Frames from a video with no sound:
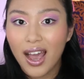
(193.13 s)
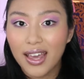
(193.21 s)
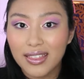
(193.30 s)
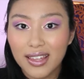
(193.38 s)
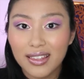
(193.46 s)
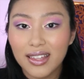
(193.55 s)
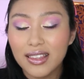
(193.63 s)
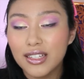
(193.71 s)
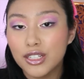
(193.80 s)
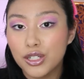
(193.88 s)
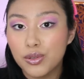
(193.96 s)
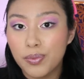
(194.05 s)
I think that
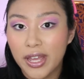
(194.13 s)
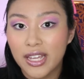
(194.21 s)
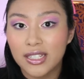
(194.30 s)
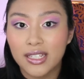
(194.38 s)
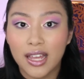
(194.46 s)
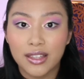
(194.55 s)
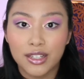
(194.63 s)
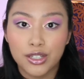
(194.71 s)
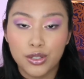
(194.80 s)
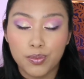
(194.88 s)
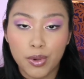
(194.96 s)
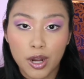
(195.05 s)
the two pinks and the
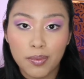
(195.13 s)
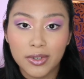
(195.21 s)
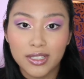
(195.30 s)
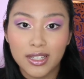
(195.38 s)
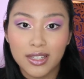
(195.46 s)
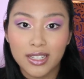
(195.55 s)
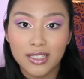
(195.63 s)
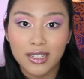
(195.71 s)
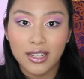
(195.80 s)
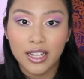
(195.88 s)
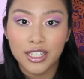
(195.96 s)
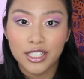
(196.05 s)
two purples in this
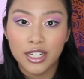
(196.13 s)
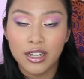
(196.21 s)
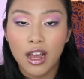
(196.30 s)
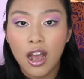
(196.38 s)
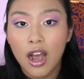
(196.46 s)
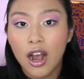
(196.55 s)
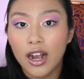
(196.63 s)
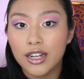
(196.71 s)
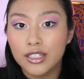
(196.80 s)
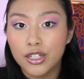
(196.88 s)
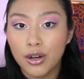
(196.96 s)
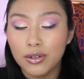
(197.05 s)
collection
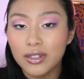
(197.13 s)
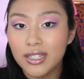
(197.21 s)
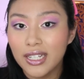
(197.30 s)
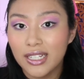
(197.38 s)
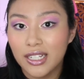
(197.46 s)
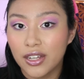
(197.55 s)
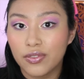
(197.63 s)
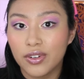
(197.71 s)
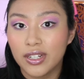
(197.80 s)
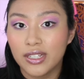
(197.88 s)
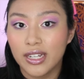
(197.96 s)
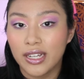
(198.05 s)
are tonally
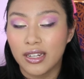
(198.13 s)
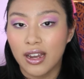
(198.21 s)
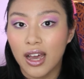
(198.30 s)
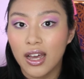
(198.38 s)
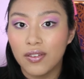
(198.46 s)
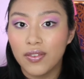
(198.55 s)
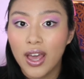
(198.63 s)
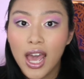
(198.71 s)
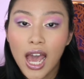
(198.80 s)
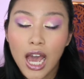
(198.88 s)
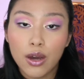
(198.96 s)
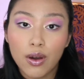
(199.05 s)
different enough.
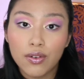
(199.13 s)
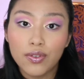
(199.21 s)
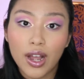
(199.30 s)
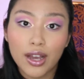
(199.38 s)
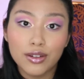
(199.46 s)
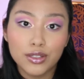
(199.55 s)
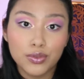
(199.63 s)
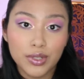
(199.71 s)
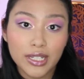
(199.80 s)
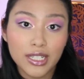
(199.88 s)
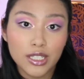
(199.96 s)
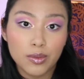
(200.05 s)
However, I was
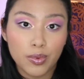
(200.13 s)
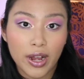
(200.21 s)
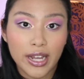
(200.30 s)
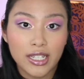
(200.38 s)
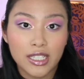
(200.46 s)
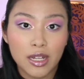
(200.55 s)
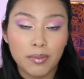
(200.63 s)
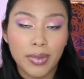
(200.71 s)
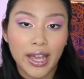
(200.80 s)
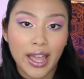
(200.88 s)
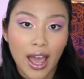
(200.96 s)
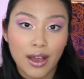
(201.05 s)
really surprised
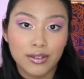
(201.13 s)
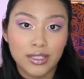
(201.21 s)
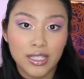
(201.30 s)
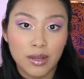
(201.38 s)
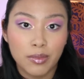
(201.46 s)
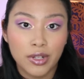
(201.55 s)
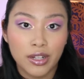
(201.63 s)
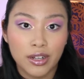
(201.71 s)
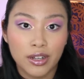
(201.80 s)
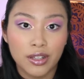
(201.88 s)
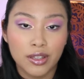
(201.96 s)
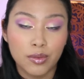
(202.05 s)
by how
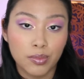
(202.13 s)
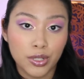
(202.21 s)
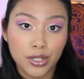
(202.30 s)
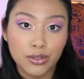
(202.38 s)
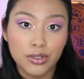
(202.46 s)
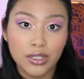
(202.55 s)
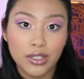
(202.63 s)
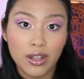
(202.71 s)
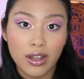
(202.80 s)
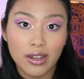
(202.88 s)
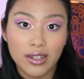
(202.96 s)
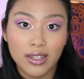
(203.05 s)
similar the blues
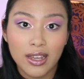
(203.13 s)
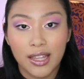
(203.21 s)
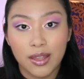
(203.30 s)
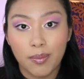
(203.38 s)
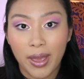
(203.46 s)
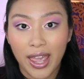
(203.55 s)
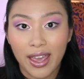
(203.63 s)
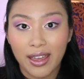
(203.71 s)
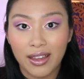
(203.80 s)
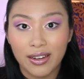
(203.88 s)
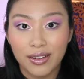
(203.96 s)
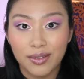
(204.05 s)
look in the
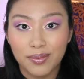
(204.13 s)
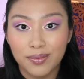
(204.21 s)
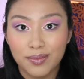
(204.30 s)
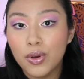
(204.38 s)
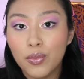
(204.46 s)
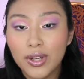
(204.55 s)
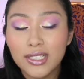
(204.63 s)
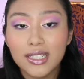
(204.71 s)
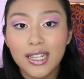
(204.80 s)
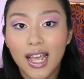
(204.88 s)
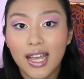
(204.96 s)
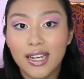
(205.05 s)
pan but once
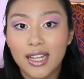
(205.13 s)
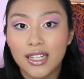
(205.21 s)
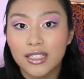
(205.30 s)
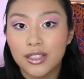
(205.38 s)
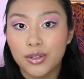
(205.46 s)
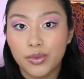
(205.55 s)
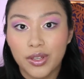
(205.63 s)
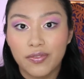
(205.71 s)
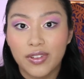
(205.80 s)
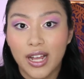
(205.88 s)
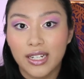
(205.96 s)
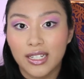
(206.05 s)
again, it's the
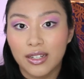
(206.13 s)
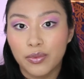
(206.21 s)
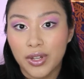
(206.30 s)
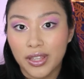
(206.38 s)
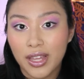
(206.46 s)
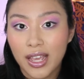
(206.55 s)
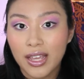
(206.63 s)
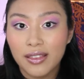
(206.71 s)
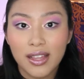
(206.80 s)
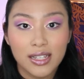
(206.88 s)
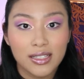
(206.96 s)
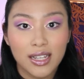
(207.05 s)
reflect
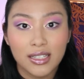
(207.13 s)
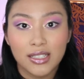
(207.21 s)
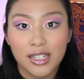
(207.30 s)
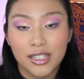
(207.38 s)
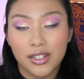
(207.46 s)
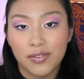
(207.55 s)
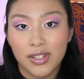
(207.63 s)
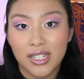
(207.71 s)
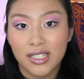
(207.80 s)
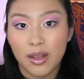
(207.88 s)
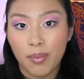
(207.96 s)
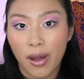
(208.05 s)
within that sets each of
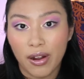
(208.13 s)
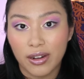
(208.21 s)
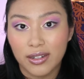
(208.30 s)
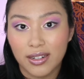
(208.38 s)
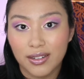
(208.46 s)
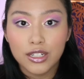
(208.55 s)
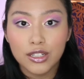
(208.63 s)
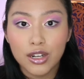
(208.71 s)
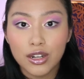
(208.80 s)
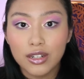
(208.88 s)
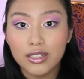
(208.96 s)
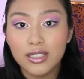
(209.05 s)
these apart.
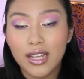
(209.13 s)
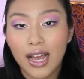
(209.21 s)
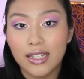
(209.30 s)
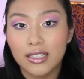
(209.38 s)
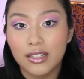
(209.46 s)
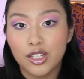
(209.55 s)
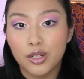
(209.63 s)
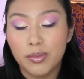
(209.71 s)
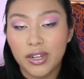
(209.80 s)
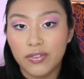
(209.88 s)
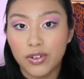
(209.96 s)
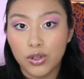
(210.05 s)
Nerds has a little
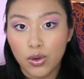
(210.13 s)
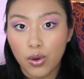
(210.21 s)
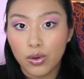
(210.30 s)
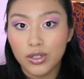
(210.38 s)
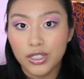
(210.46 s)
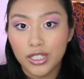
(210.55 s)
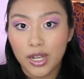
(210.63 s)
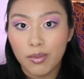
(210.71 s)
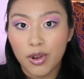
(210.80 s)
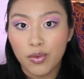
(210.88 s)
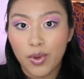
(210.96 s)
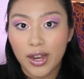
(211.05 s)
bit of a gold
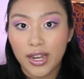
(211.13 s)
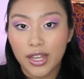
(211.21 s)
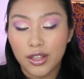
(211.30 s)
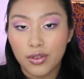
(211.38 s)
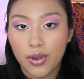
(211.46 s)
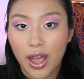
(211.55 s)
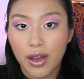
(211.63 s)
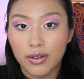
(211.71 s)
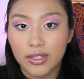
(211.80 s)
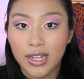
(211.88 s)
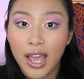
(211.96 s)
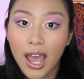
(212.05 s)
shimmer running
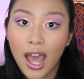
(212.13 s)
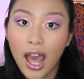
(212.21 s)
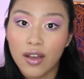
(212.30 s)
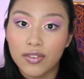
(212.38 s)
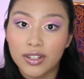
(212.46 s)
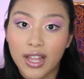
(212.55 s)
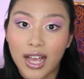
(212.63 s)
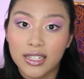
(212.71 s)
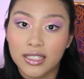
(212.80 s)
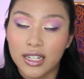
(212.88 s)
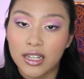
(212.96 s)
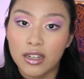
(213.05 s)
throughout.
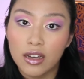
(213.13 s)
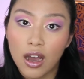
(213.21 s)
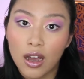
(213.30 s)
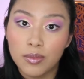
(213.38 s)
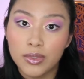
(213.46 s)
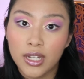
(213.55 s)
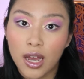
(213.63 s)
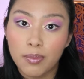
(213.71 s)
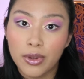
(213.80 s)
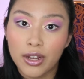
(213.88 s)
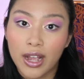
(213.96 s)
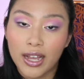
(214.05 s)
Everlasting
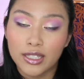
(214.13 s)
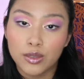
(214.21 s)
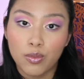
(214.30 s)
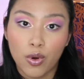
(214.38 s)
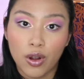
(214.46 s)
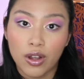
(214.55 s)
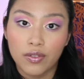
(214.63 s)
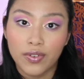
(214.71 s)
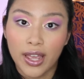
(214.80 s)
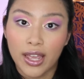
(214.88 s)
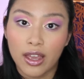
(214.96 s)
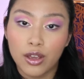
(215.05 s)
Gobstopper has more
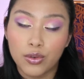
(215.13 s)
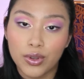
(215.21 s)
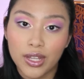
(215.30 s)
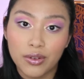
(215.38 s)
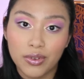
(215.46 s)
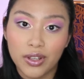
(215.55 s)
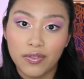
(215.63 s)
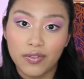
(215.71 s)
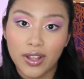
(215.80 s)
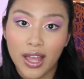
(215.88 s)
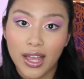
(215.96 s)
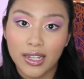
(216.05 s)
of a green
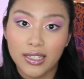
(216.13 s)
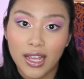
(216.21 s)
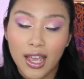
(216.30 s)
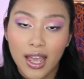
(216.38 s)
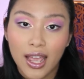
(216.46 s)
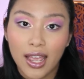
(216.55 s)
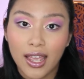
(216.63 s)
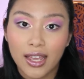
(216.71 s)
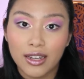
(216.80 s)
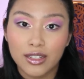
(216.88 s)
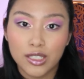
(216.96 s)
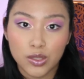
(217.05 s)
reflect.
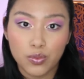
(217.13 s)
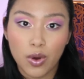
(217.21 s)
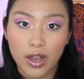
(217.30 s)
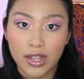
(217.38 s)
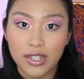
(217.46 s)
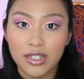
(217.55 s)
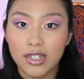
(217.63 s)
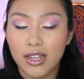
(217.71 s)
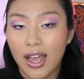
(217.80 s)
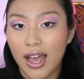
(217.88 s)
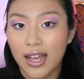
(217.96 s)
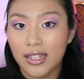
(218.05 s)
And Swudge
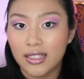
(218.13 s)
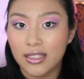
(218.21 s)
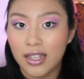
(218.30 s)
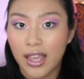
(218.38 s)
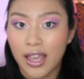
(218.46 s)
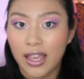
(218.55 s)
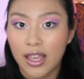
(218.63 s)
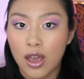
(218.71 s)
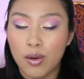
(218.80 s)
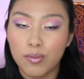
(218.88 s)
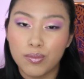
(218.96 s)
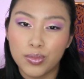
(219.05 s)
has
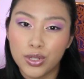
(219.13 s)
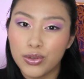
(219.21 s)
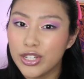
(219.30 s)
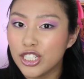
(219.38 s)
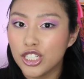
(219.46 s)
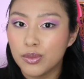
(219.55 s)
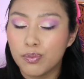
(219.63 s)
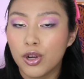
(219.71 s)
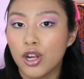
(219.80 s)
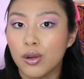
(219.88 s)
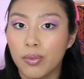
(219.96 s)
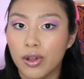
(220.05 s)
a bluish
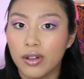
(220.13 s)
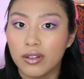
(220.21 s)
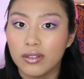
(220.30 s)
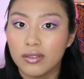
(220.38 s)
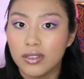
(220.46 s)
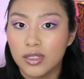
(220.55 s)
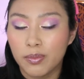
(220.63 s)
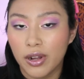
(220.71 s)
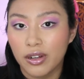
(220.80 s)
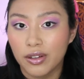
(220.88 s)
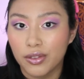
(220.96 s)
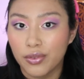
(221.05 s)
purple
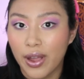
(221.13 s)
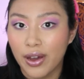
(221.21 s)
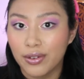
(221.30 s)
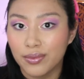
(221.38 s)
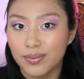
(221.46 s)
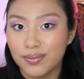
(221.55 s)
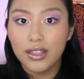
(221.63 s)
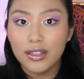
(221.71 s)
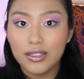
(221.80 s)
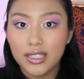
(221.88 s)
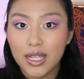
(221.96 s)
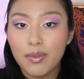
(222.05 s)
sparkle throughout.
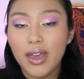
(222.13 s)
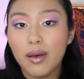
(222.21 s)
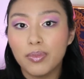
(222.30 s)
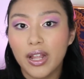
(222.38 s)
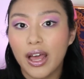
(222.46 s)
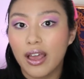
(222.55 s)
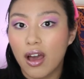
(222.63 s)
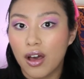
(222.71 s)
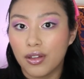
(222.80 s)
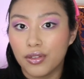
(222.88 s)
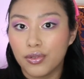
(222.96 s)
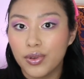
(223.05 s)
You'll see me apply
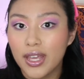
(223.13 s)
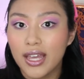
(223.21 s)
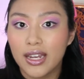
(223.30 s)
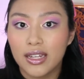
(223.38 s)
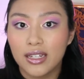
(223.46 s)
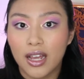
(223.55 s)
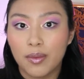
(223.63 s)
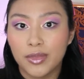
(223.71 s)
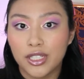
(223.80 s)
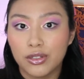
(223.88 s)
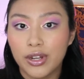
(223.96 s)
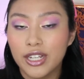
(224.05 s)
all three in a
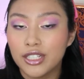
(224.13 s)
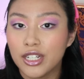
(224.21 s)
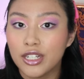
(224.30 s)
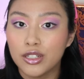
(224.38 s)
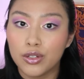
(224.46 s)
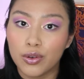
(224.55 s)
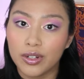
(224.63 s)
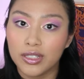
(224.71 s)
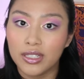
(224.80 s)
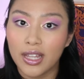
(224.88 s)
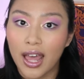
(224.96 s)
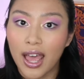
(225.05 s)
demonstration
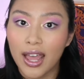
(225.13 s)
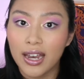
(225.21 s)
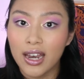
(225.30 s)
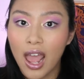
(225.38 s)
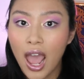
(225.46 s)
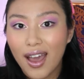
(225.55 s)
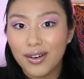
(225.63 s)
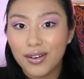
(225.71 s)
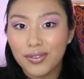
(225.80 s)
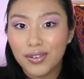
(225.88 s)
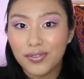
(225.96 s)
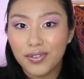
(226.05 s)
towards the end.
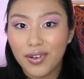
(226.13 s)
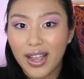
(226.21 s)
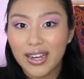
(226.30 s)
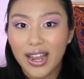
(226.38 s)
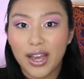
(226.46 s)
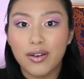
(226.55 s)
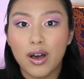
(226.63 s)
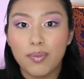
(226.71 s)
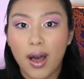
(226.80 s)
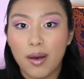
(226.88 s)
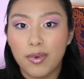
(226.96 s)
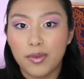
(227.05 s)
However, for right now, I'll
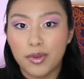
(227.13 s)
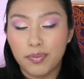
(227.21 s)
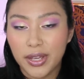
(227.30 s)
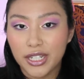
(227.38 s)
pop up a